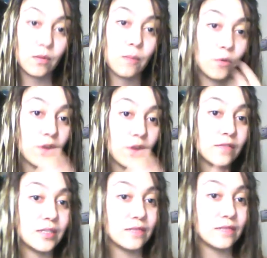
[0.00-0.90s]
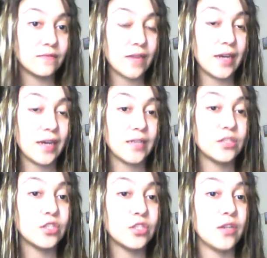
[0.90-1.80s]
of a
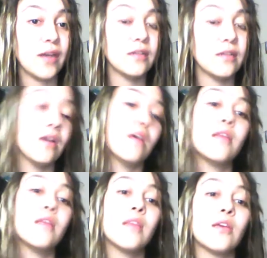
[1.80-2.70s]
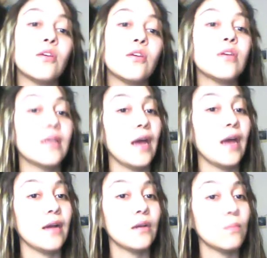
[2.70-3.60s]
defined strand, then you can
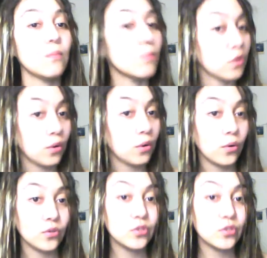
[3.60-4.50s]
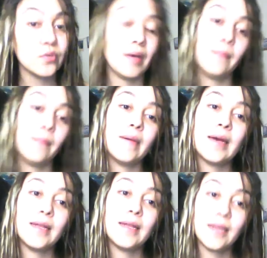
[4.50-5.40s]
add more oil to it.
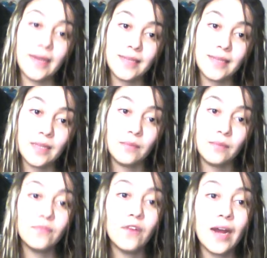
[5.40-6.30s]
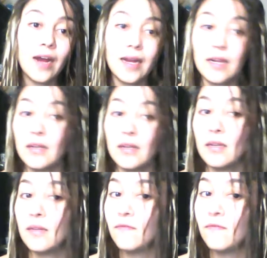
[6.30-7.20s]
But like I said before, I didn't
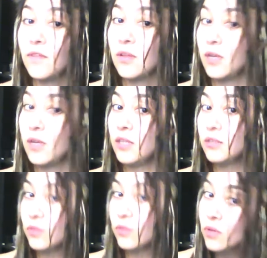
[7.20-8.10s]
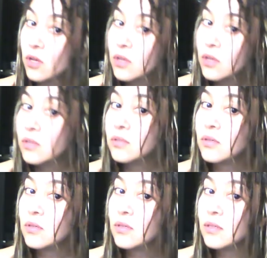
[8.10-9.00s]
feel the need to. So